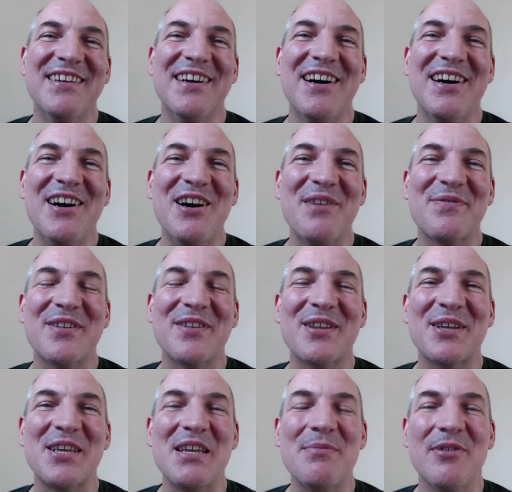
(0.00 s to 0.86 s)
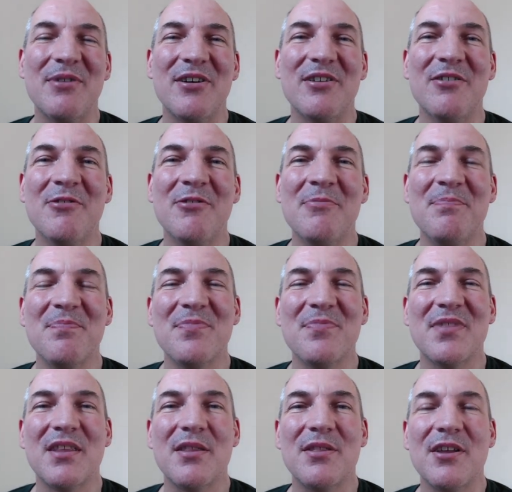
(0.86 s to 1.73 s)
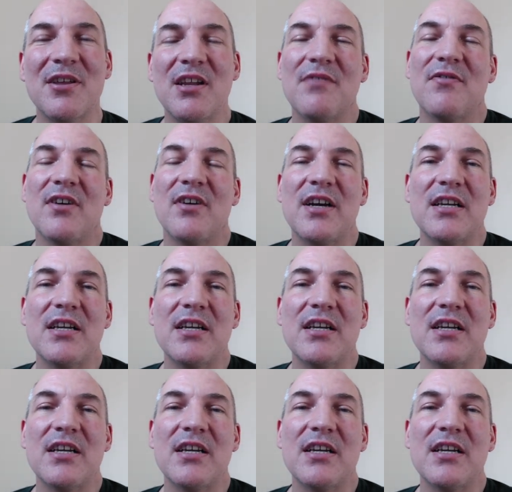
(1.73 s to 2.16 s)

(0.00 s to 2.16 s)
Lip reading: after the chemo, than if I had